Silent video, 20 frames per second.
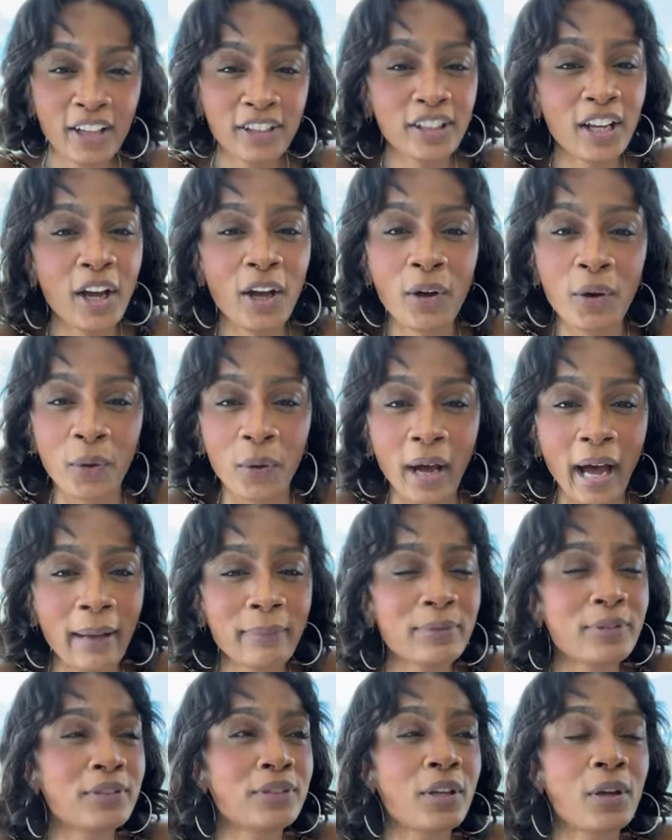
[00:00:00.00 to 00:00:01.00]
No,
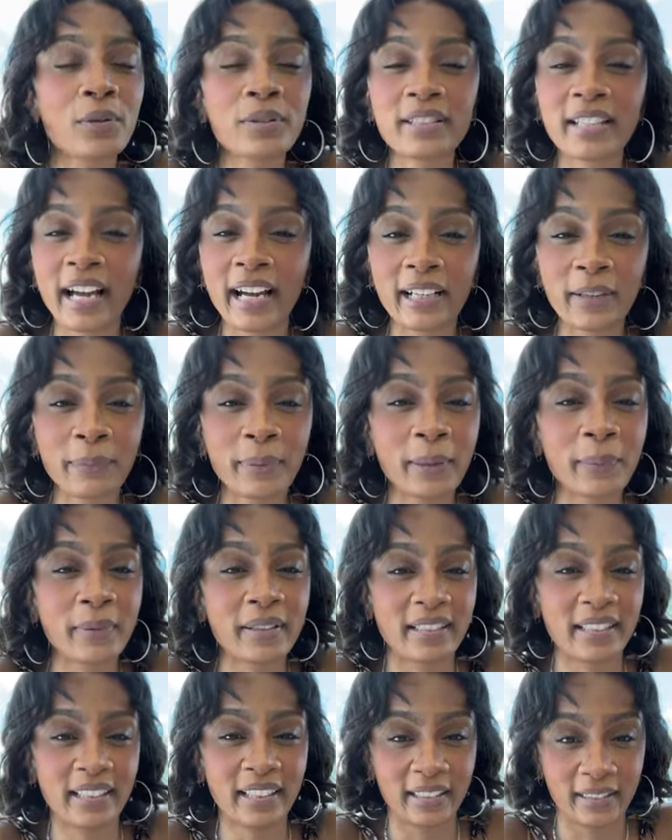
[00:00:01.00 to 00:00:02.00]
I'm so tired of people
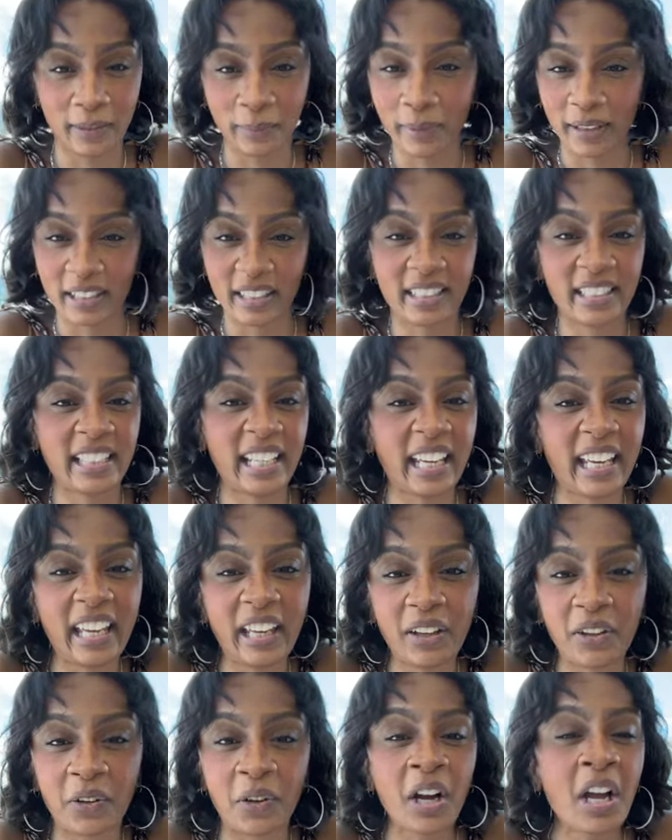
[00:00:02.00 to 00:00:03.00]
look the breath.
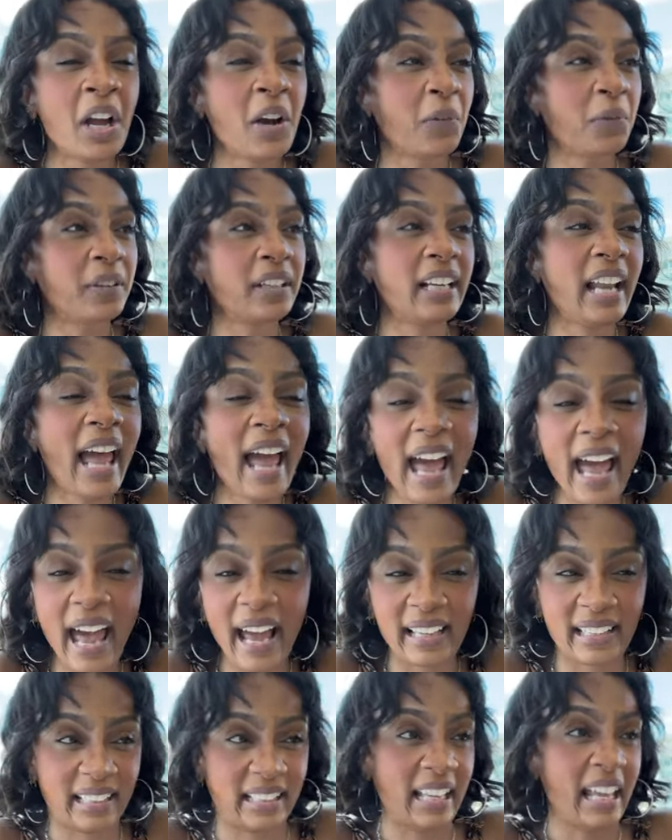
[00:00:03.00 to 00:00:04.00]
Chill,
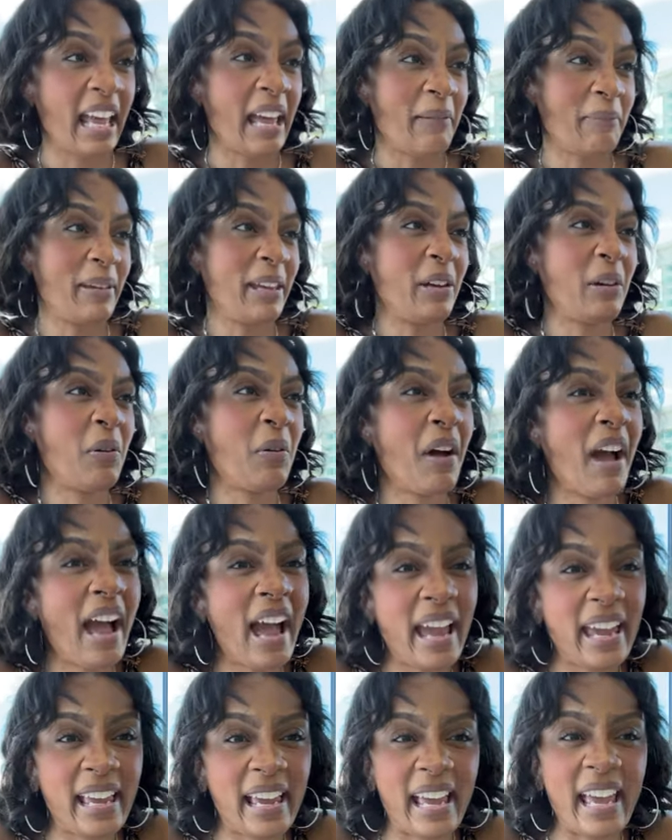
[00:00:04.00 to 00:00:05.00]
relax, be
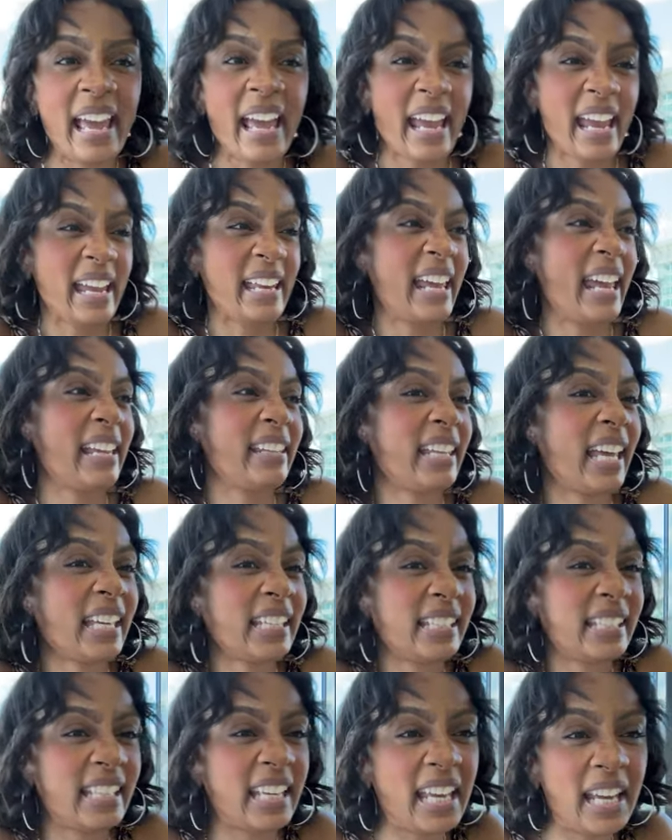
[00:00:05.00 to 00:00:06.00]
quiet. It ain't
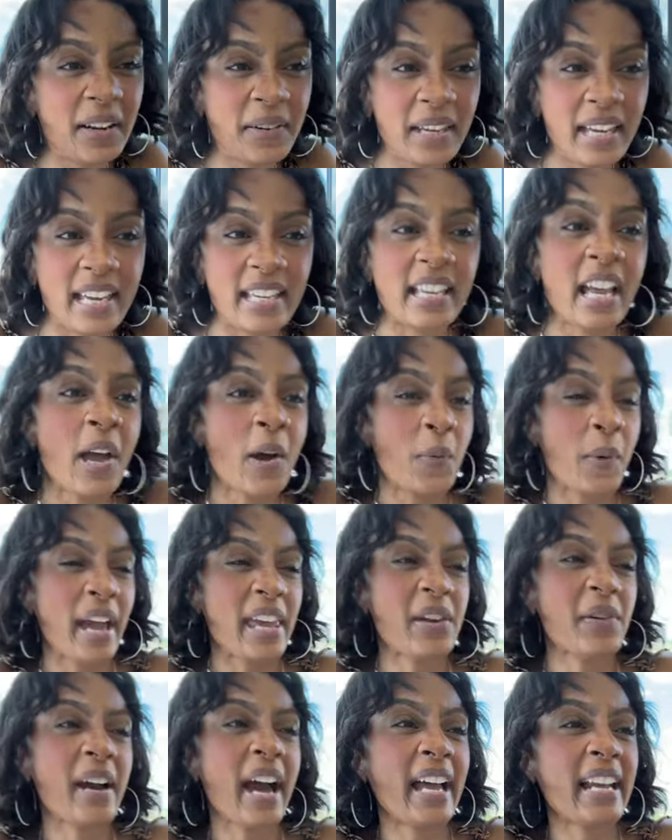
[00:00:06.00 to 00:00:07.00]
that serious. Why
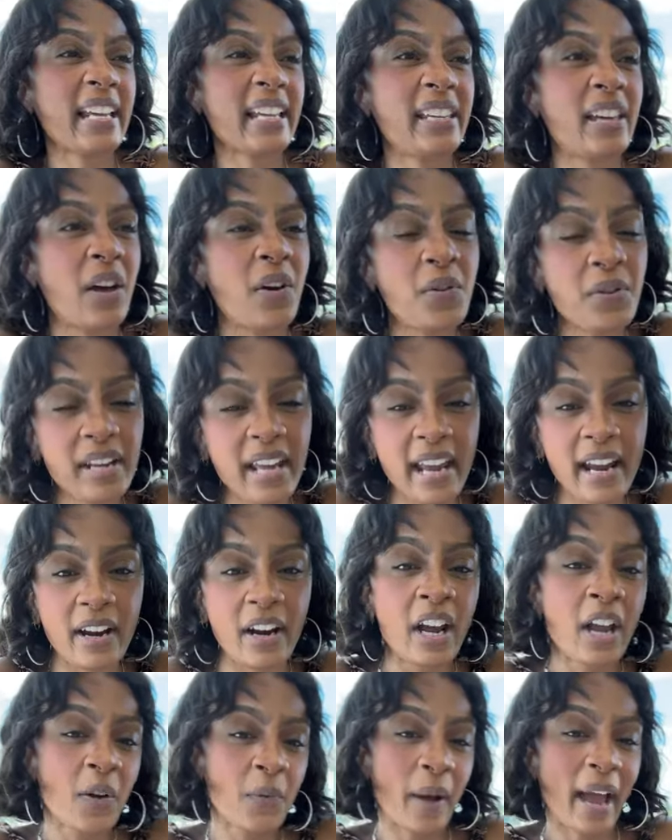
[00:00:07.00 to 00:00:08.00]
you gotta go
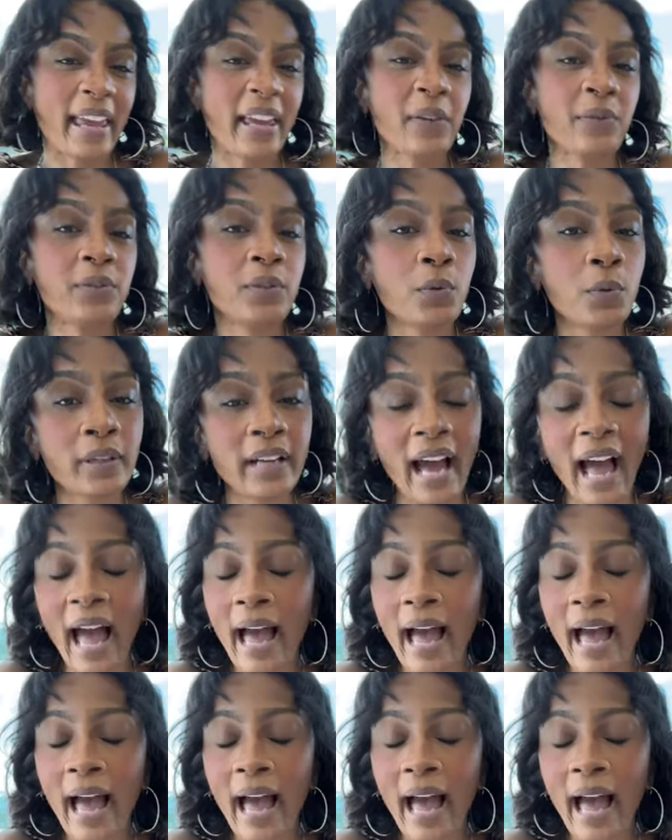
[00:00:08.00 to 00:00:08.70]
there? Why you doing it?